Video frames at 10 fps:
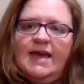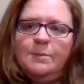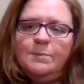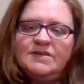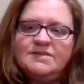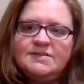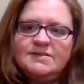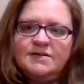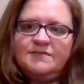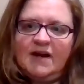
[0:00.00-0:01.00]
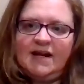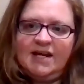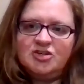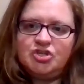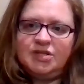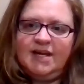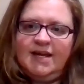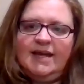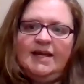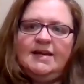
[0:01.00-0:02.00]
campus financial
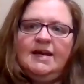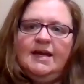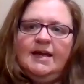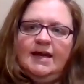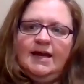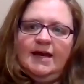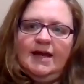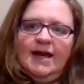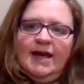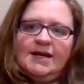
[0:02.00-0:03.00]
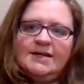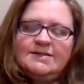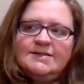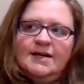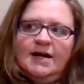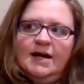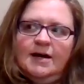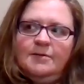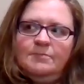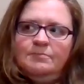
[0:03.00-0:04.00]
aid and
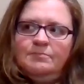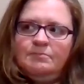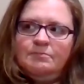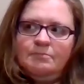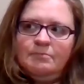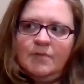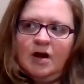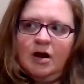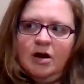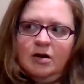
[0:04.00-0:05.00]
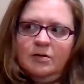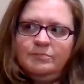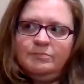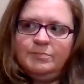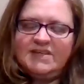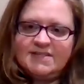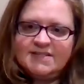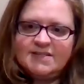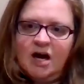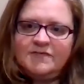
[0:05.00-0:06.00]
our
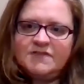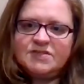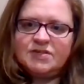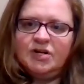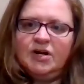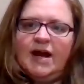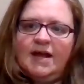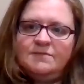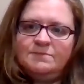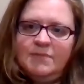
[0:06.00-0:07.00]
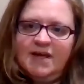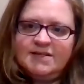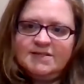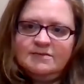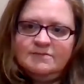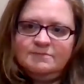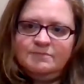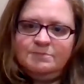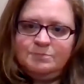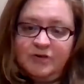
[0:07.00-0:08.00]
business officer and
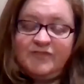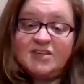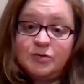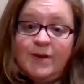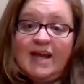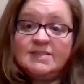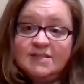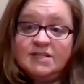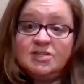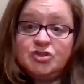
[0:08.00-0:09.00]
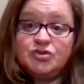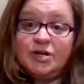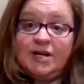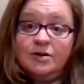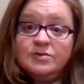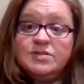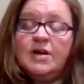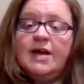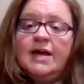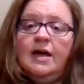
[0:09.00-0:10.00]
Professor Matson and Stringers,